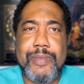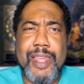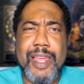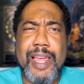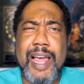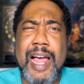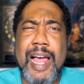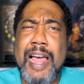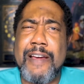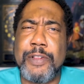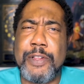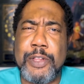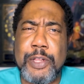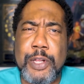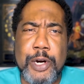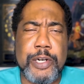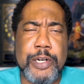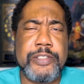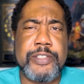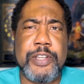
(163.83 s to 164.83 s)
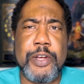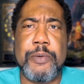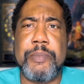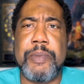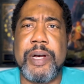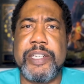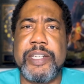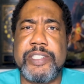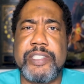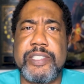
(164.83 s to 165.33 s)
I've learned so
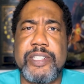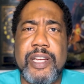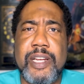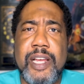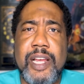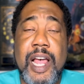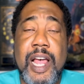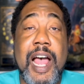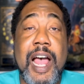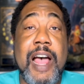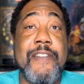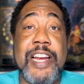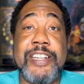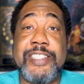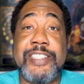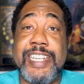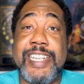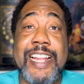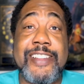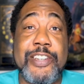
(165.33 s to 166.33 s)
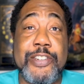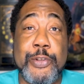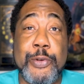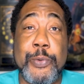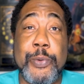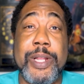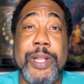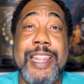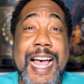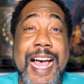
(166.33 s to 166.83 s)
much. I've actually got to
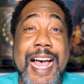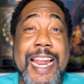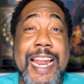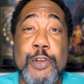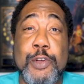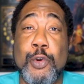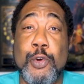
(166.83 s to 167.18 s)
do a lot of